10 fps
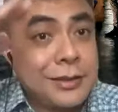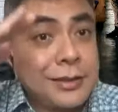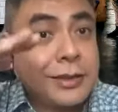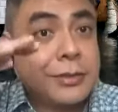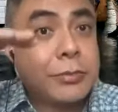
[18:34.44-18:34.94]

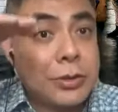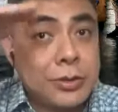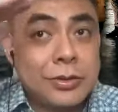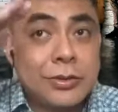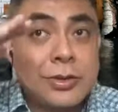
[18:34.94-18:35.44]

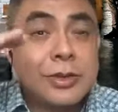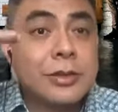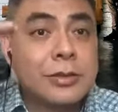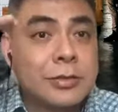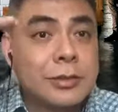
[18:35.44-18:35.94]
more,
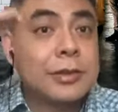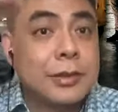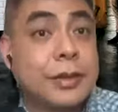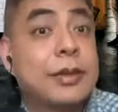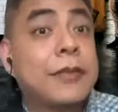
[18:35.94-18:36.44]

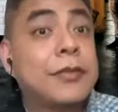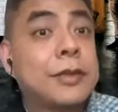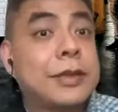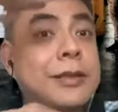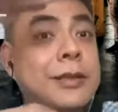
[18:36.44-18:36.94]
you have
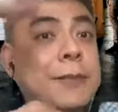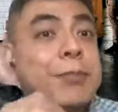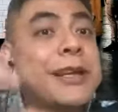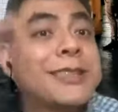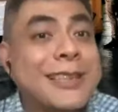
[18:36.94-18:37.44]
the
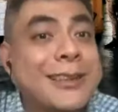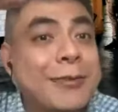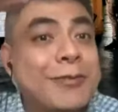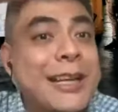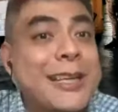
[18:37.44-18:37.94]
peaks and the
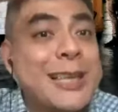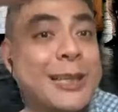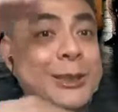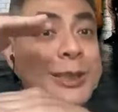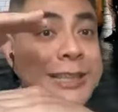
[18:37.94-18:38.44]
valleys are
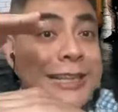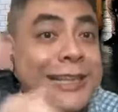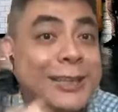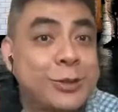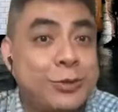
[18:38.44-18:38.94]
not that
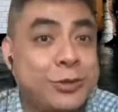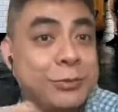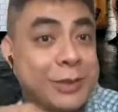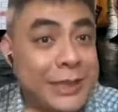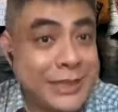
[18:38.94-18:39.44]

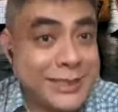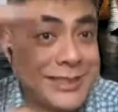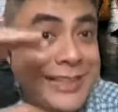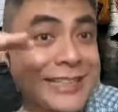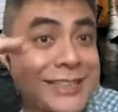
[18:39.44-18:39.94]
extreme. It's
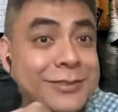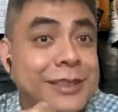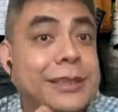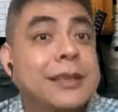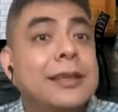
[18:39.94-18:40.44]
less,
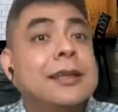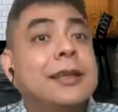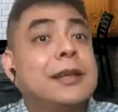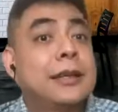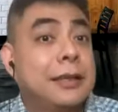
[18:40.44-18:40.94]
right?
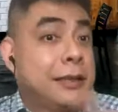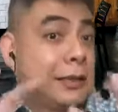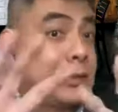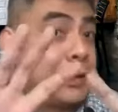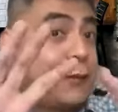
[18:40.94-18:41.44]

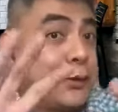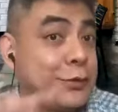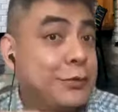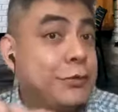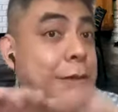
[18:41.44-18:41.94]
Now if
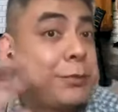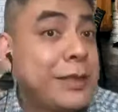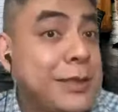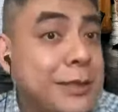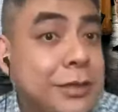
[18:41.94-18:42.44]
you wrap
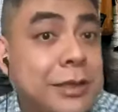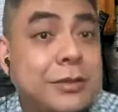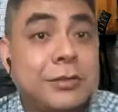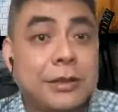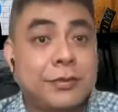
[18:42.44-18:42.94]
this
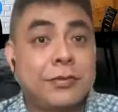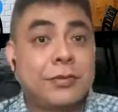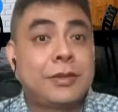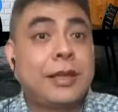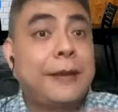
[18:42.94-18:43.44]
around with
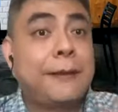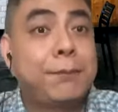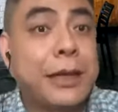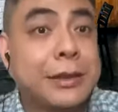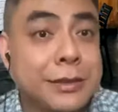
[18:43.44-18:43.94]
10
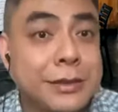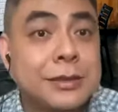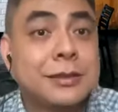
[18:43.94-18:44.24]
partners,